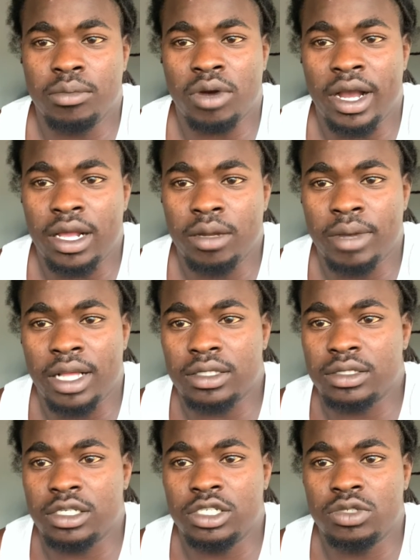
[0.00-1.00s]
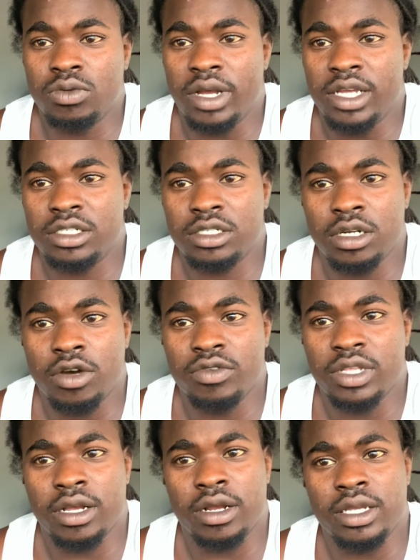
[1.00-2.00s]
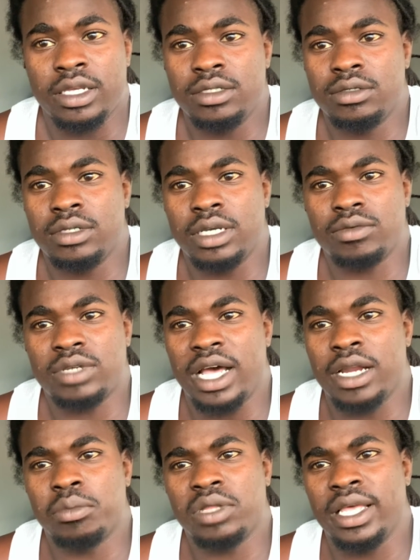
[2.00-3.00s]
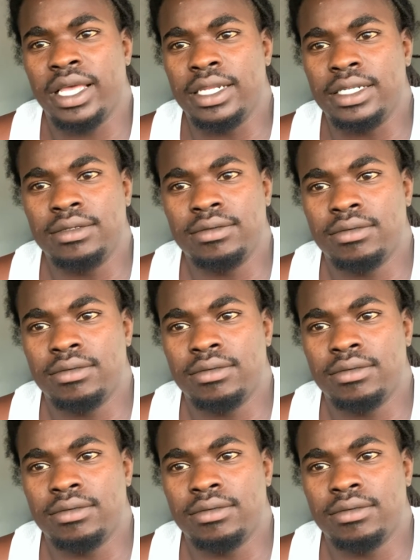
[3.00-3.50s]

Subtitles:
Brad about the situation over there, he kind of played